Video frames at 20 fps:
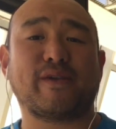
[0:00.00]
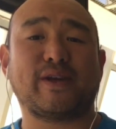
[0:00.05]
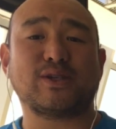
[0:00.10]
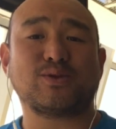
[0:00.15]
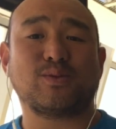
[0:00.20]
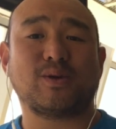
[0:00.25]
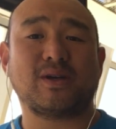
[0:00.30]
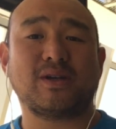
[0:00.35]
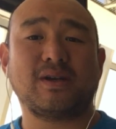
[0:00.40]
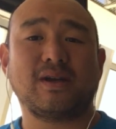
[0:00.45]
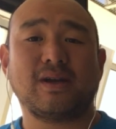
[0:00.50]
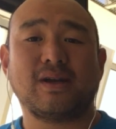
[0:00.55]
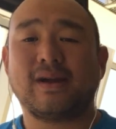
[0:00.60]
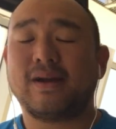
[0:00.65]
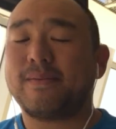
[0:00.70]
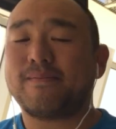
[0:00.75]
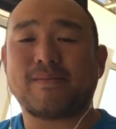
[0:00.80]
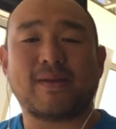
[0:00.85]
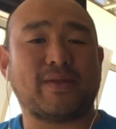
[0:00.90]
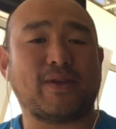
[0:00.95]
Face one,
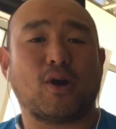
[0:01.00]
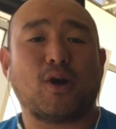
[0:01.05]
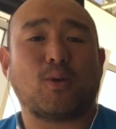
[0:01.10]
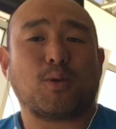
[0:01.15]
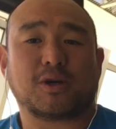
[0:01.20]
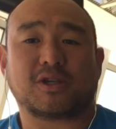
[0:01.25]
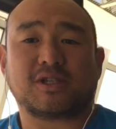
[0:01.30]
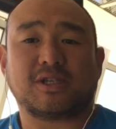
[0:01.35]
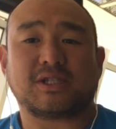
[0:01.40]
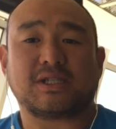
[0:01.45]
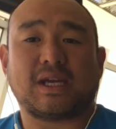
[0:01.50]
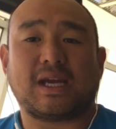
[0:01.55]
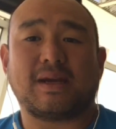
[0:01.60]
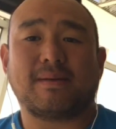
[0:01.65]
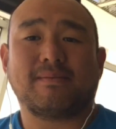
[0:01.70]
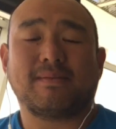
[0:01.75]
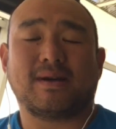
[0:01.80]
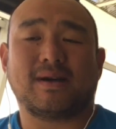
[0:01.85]
and they all worked the same.